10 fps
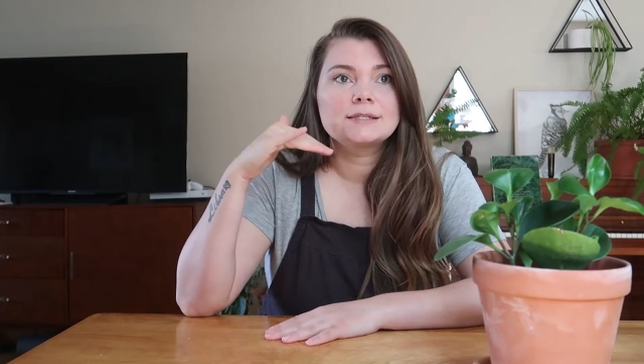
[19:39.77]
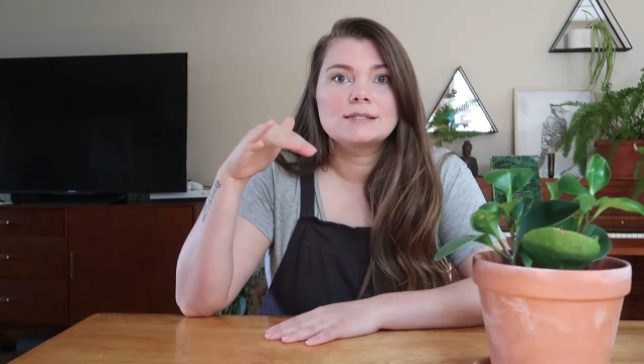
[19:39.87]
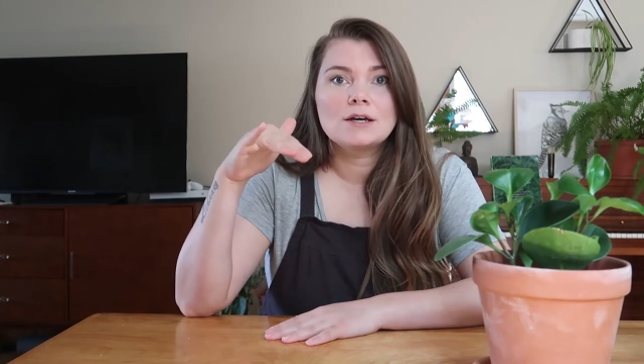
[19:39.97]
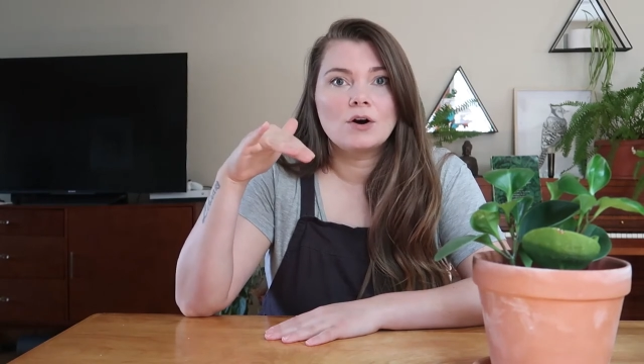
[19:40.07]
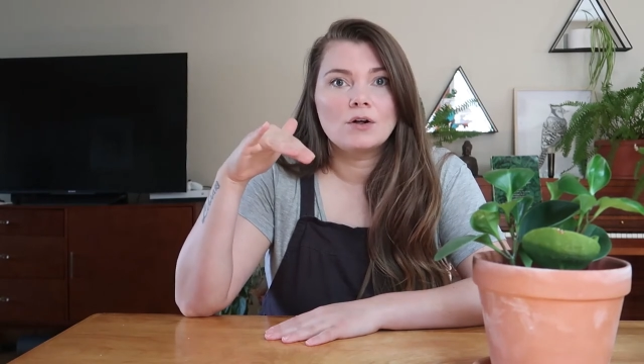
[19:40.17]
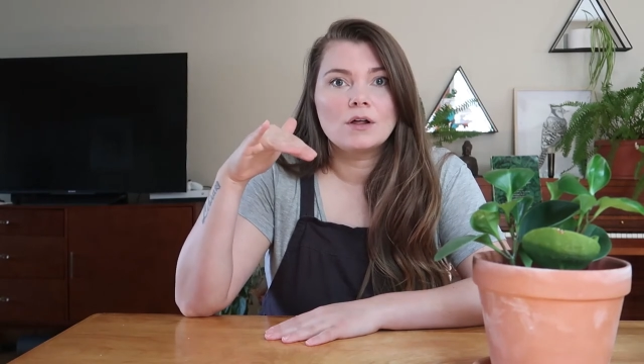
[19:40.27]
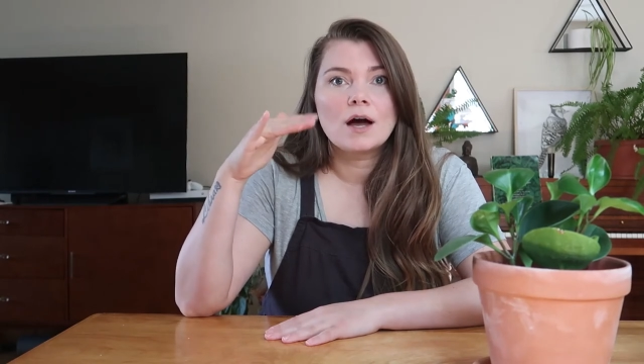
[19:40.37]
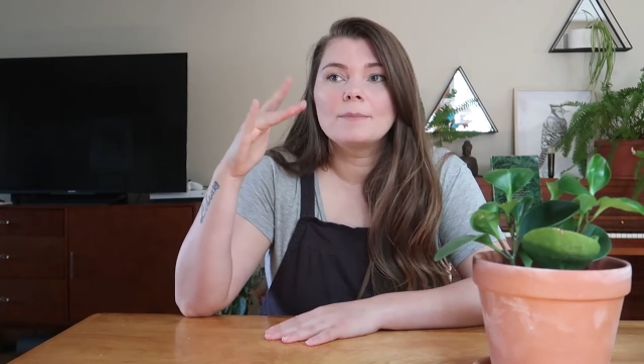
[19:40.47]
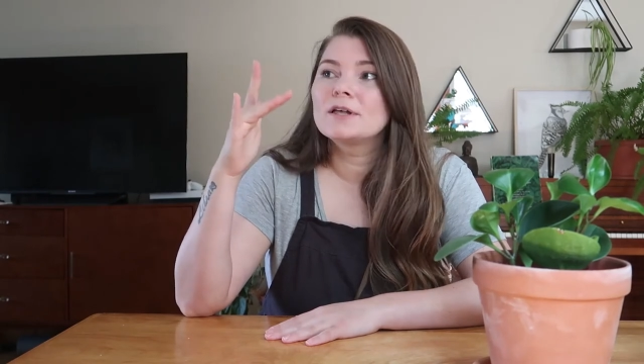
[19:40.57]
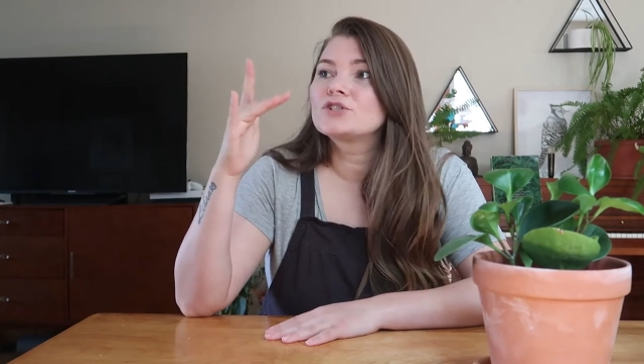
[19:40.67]
Still,
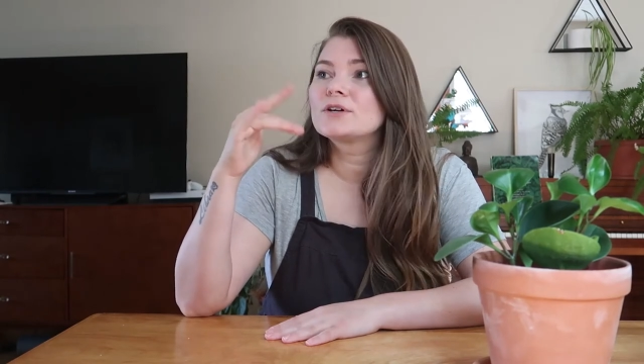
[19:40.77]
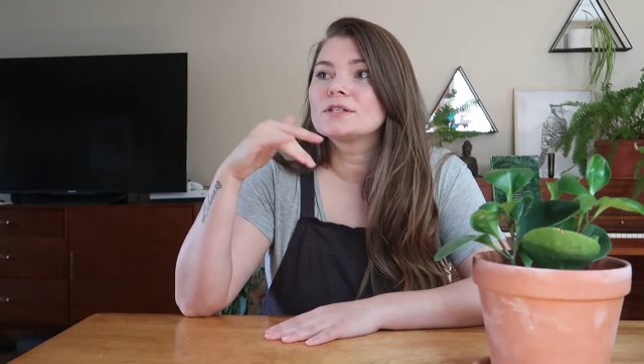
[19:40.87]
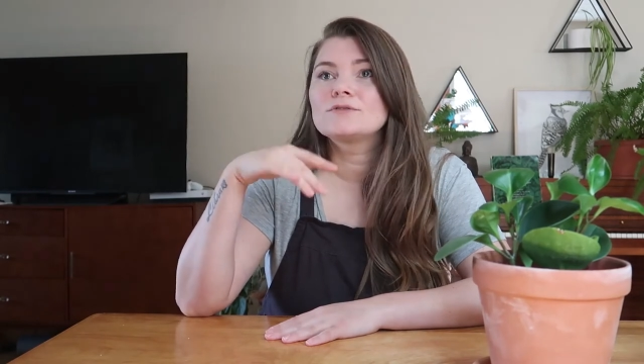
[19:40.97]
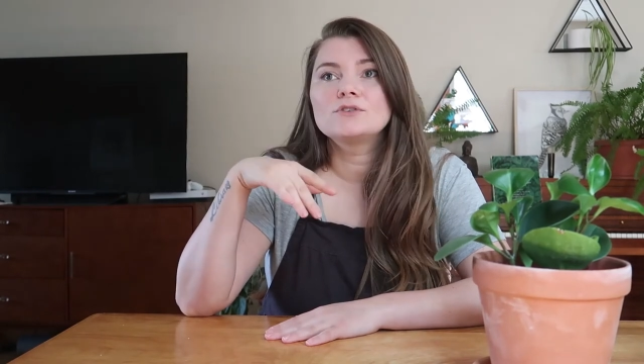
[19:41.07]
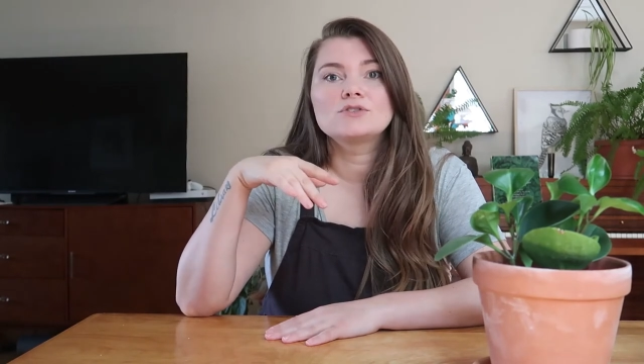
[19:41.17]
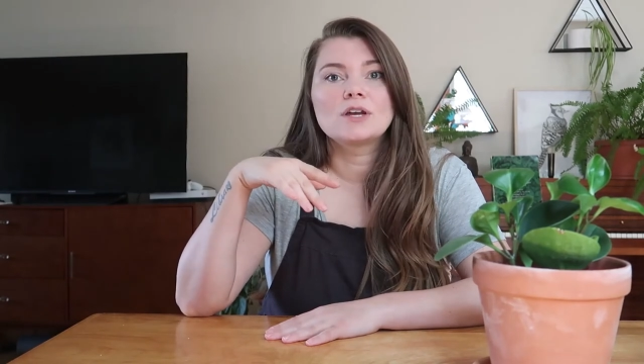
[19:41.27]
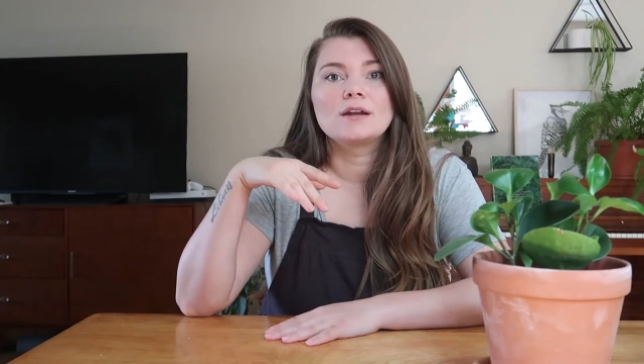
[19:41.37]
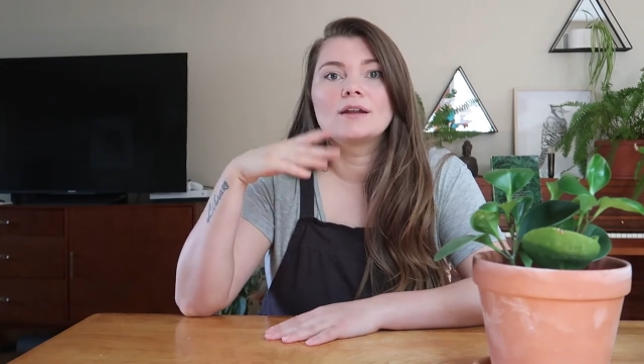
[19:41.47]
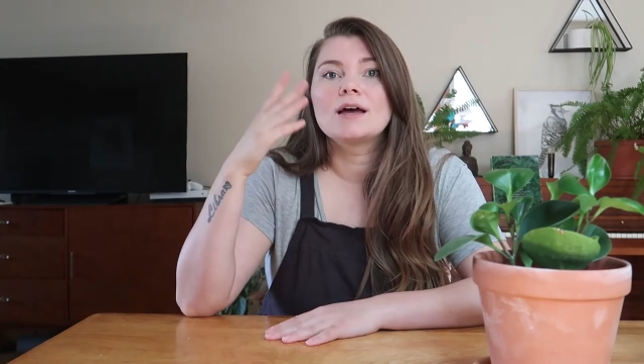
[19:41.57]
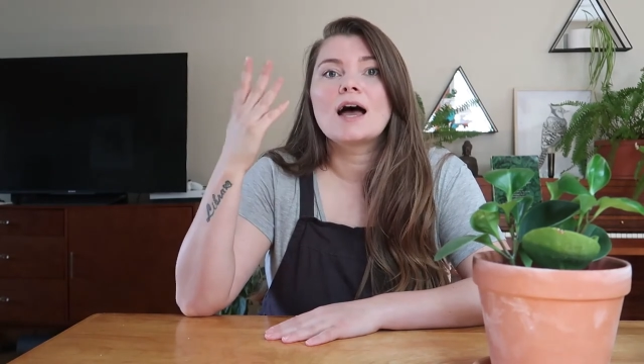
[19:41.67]
blood
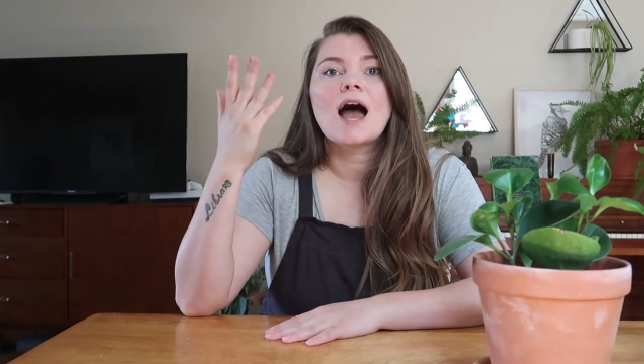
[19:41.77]
transfusion.